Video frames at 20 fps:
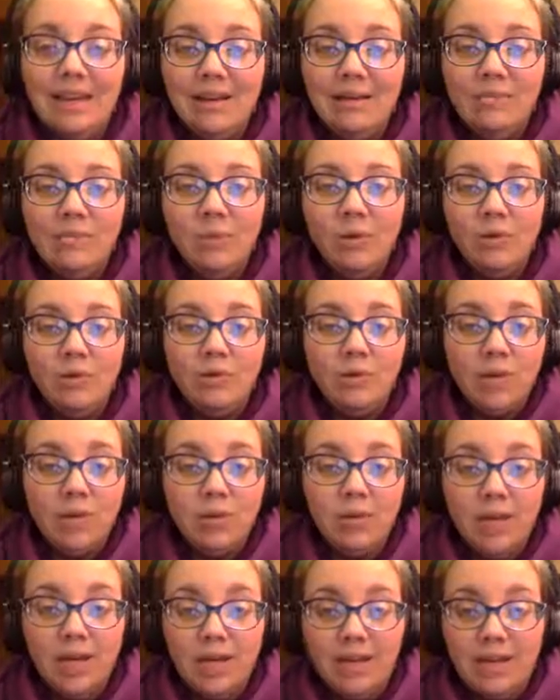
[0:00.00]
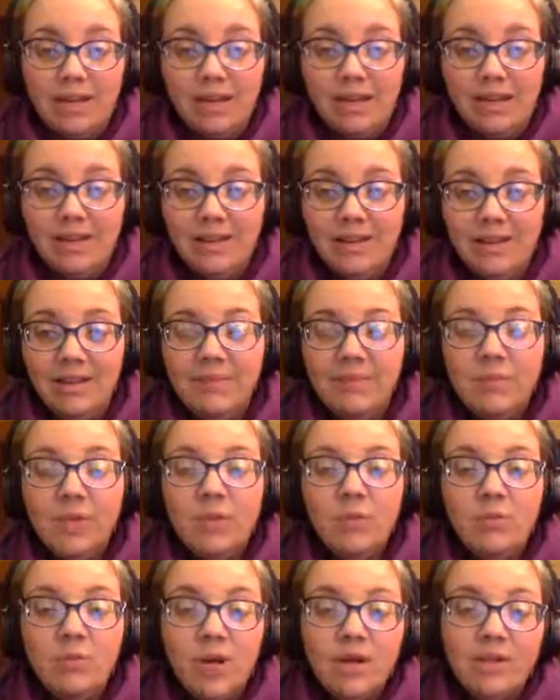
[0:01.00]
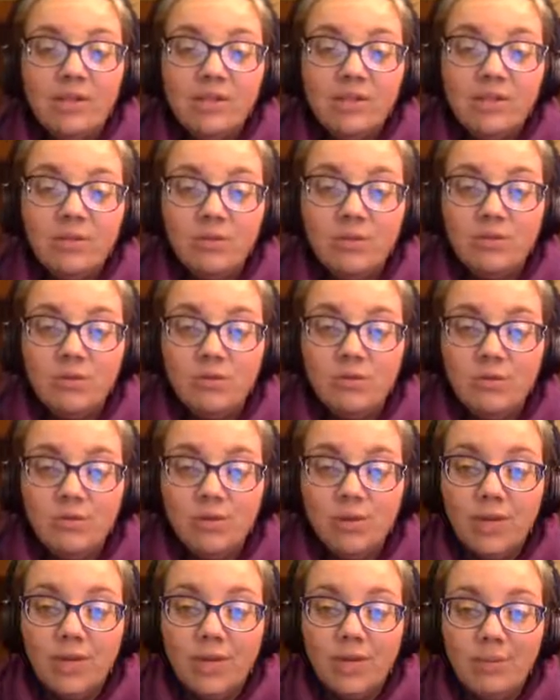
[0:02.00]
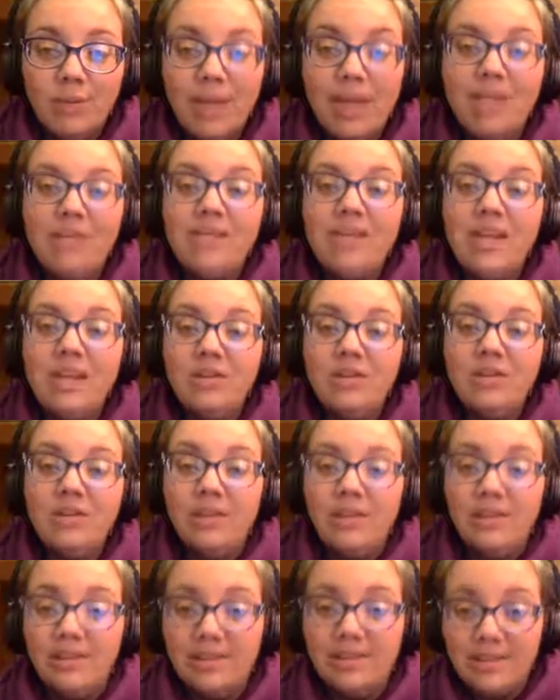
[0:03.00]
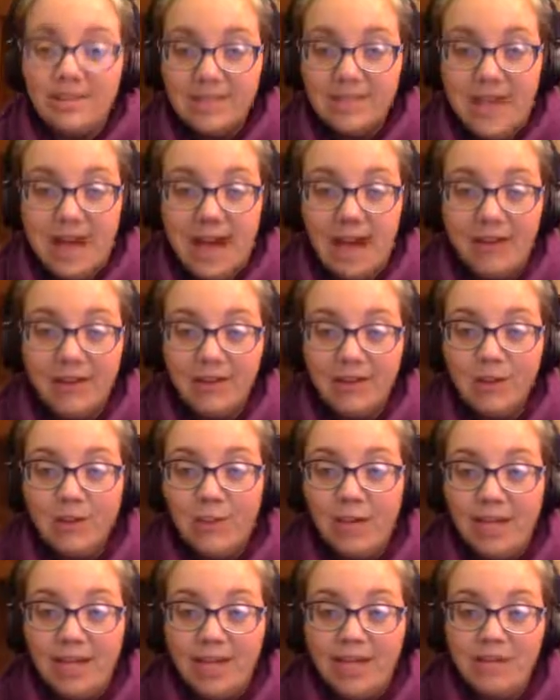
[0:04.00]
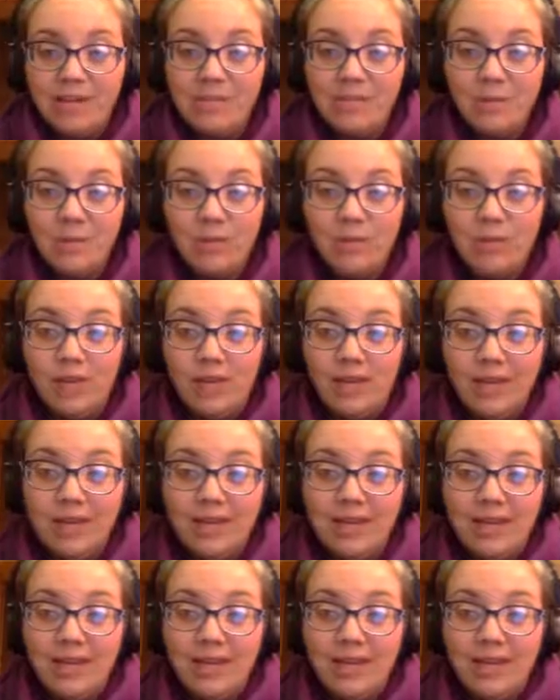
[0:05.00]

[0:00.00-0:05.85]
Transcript: move your body. You want to pay attention to how your body's moving